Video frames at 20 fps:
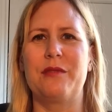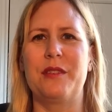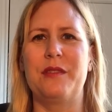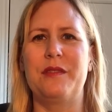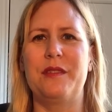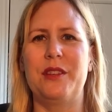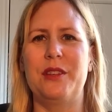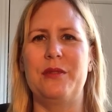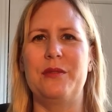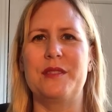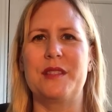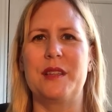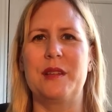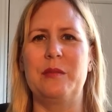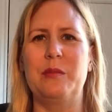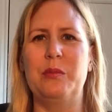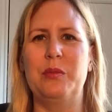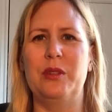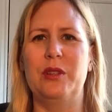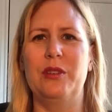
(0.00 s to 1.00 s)

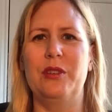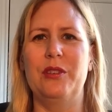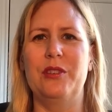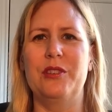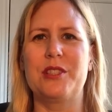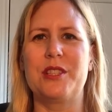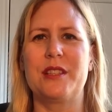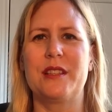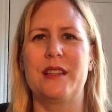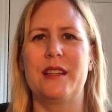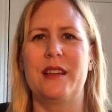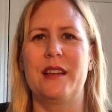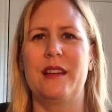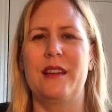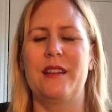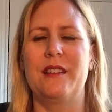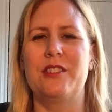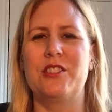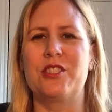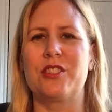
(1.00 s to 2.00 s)
refusing blood
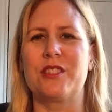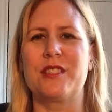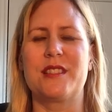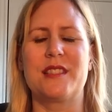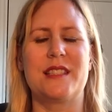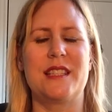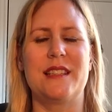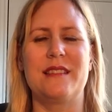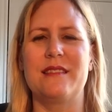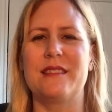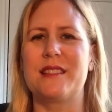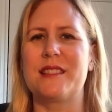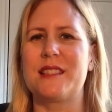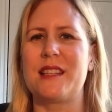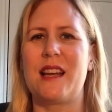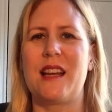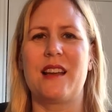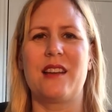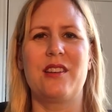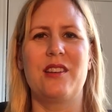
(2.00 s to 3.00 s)
just didn't
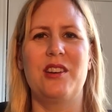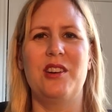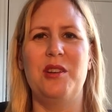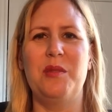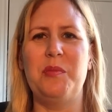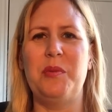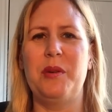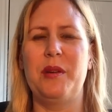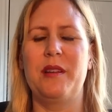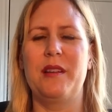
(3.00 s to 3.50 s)
stack up,